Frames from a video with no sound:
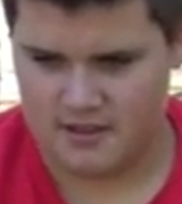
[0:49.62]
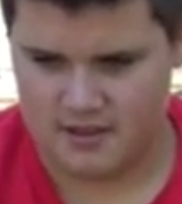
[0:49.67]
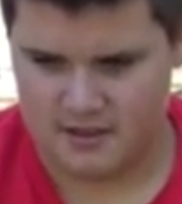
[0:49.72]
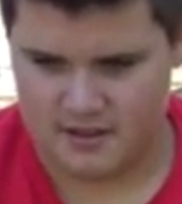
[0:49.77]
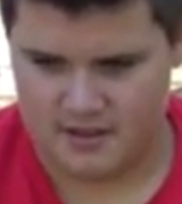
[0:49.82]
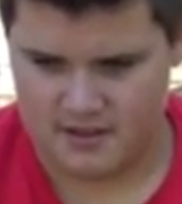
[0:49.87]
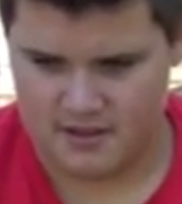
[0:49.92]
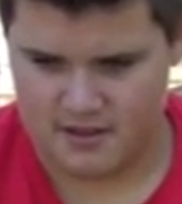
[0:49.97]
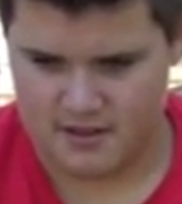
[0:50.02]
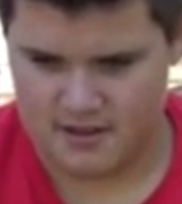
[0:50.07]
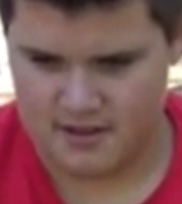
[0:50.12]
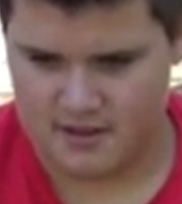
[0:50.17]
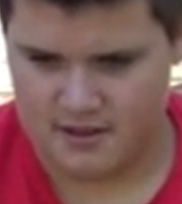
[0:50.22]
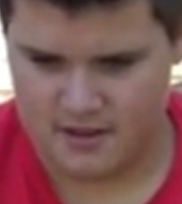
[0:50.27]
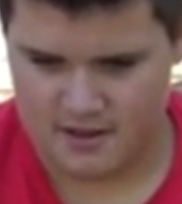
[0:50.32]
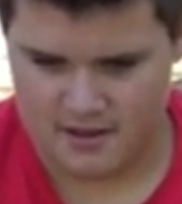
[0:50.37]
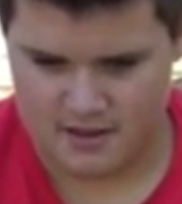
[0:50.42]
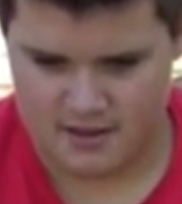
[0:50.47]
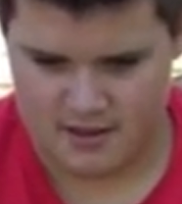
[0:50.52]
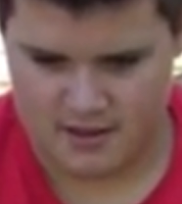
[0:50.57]

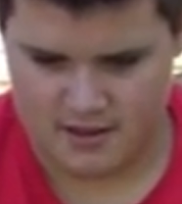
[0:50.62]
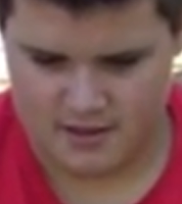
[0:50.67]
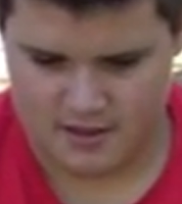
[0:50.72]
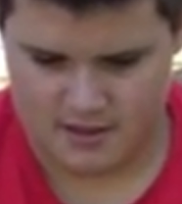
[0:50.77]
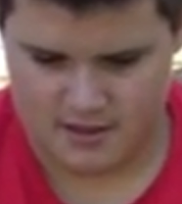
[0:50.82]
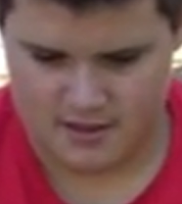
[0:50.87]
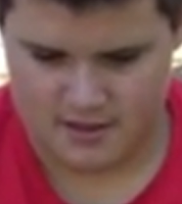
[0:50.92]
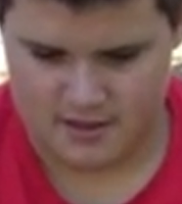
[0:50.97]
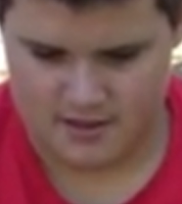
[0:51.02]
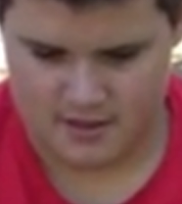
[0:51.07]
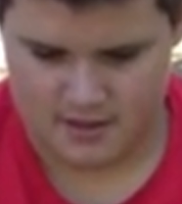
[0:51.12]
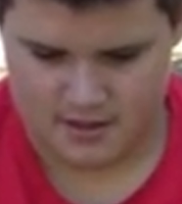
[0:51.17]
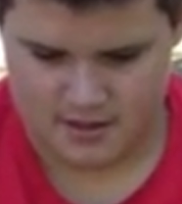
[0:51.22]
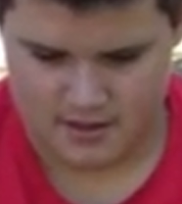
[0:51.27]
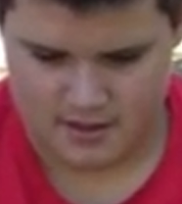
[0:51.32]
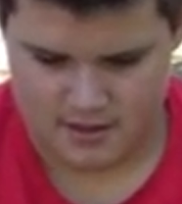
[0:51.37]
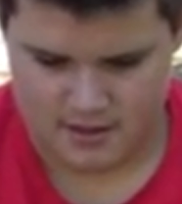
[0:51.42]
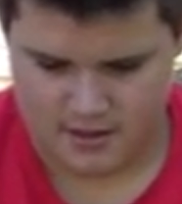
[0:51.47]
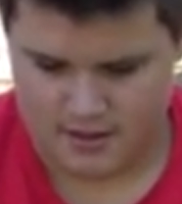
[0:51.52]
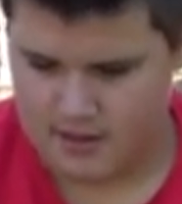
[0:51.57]

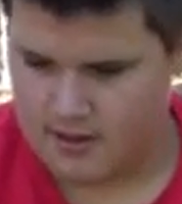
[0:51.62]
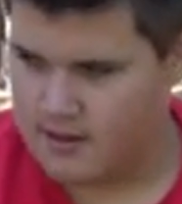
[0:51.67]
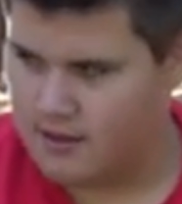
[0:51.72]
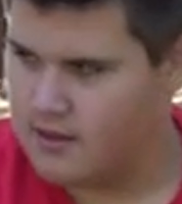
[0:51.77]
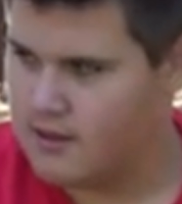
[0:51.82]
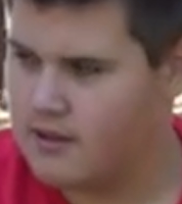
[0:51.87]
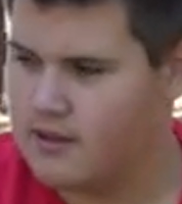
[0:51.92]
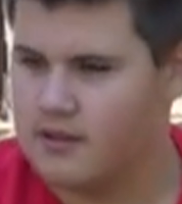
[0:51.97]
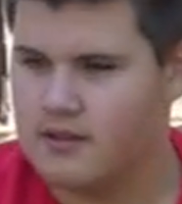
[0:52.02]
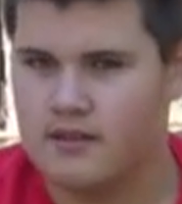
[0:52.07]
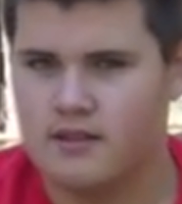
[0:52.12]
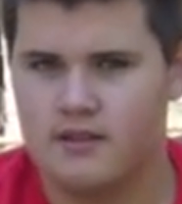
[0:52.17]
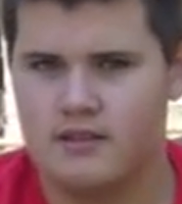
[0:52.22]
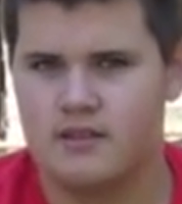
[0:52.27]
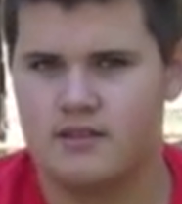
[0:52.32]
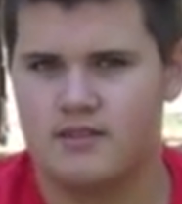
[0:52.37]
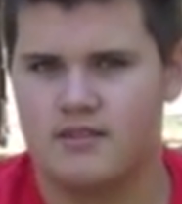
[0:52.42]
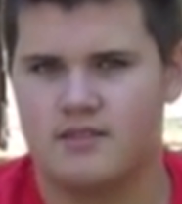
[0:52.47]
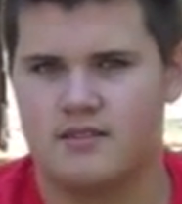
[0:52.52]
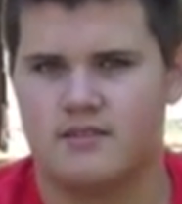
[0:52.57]

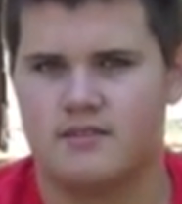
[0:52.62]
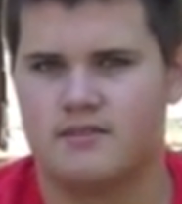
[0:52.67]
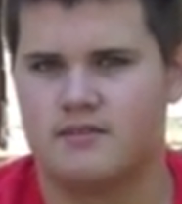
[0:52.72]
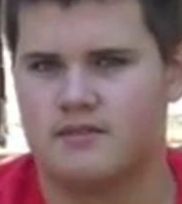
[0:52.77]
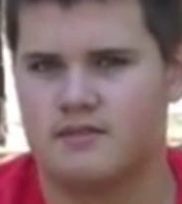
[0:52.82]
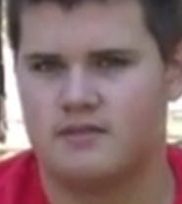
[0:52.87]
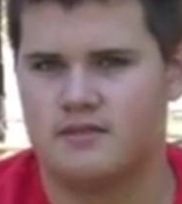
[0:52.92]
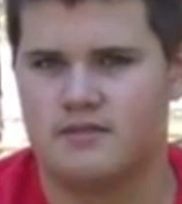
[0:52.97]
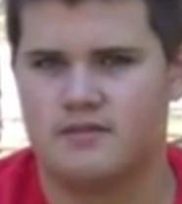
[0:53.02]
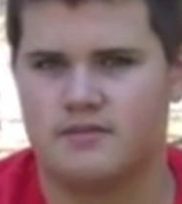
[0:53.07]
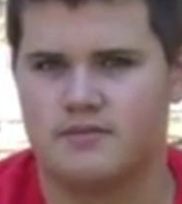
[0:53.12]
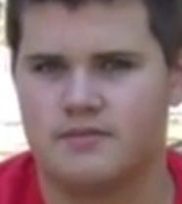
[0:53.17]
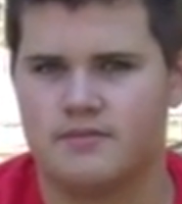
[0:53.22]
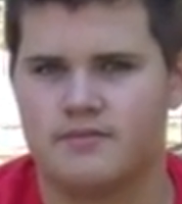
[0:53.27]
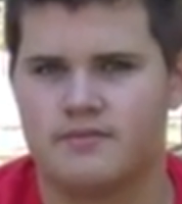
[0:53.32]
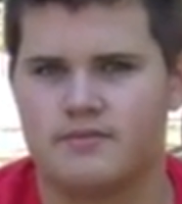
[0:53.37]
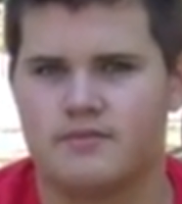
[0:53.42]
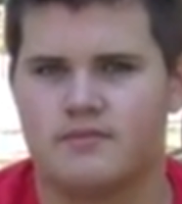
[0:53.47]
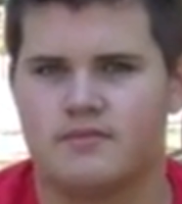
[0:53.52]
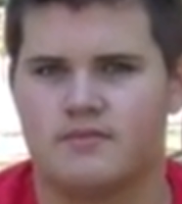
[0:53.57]

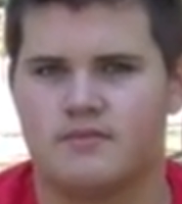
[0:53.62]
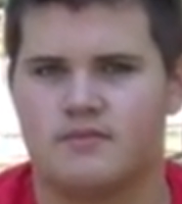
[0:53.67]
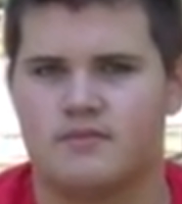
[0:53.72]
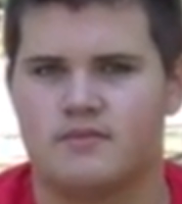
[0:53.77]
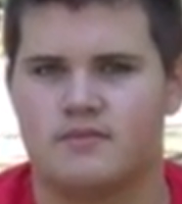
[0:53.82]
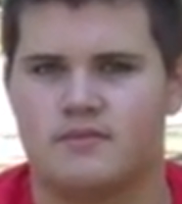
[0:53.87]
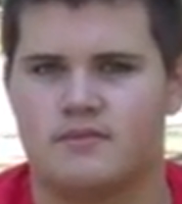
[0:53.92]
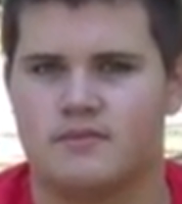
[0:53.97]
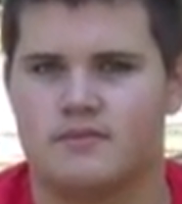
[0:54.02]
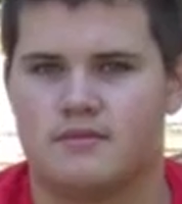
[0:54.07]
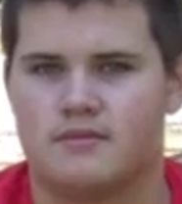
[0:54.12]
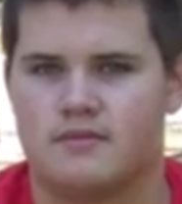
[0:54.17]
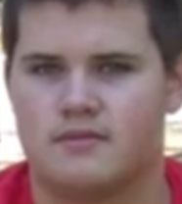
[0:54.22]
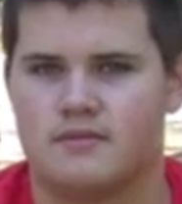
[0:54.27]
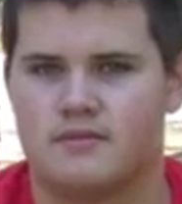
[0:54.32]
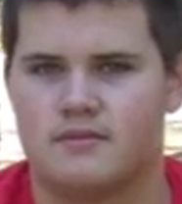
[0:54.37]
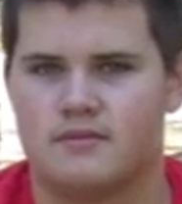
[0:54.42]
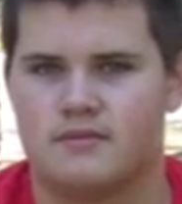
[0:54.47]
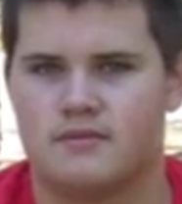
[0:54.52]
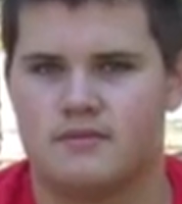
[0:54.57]

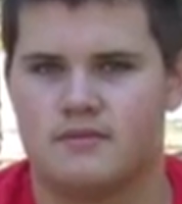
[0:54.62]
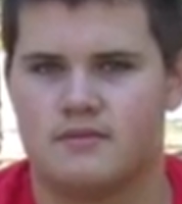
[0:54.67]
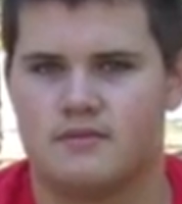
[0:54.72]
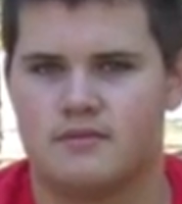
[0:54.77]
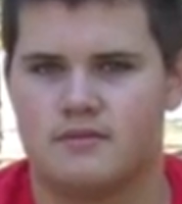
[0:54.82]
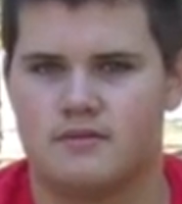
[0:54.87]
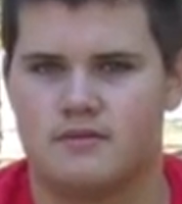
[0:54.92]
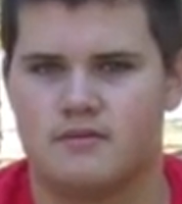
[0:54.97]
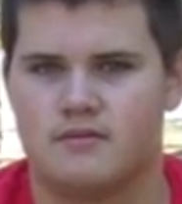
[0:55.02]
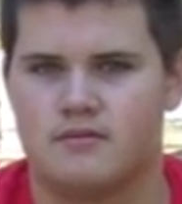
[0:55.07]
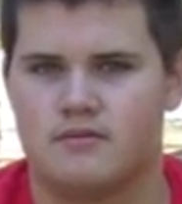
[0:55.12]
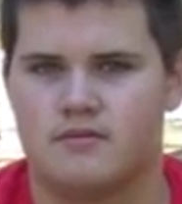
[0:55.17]
(not speaking)